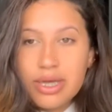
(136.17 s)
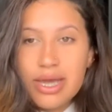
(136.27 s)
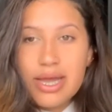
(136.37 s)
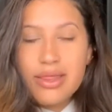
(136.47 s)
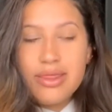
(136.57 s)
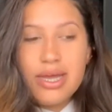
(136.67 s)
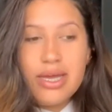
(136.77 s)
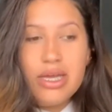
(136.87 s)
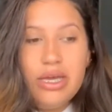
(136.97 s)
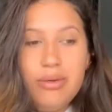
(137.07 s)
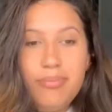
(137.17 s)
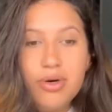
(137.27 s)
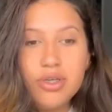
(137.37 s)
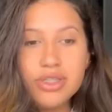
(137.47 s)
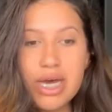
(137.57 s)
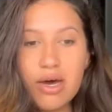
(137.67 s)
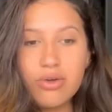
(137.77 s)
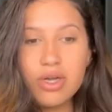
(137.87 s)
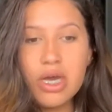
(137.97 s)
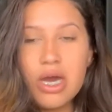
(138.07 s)
And then he pulls
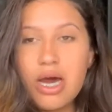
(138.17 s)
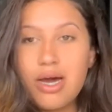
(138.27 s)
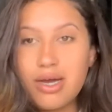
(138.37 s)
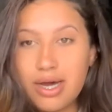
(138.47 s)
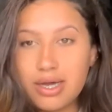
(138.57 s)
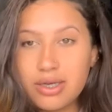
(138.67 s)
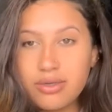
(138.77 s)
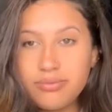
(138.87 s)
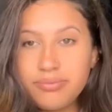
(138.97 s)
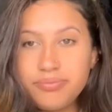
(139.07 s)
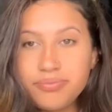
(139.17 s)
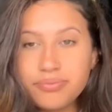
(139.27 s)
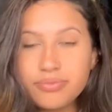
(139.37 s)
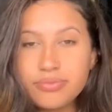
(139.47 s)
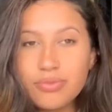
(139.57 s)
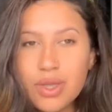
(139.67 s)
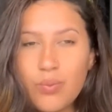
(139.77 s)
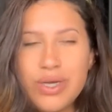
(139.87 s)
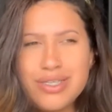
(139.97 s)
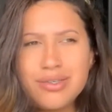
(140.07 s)
out a gun,
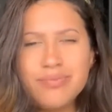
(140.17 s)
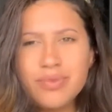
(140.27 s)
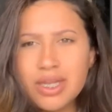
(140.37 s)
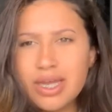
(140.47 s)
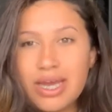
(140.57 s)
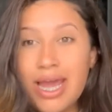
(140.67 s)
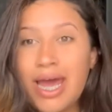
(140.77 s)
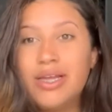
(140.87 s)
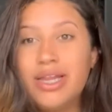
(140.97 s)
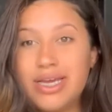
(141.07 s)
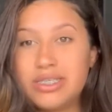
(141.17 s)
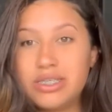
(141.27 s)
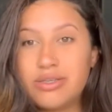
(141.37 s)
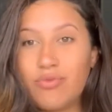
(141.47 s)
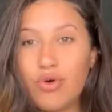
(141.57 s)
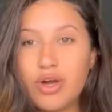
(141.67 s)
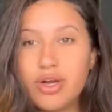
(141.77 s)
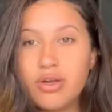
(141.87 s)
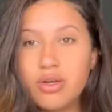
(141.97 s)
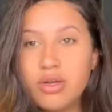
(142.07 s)
which he had a license for.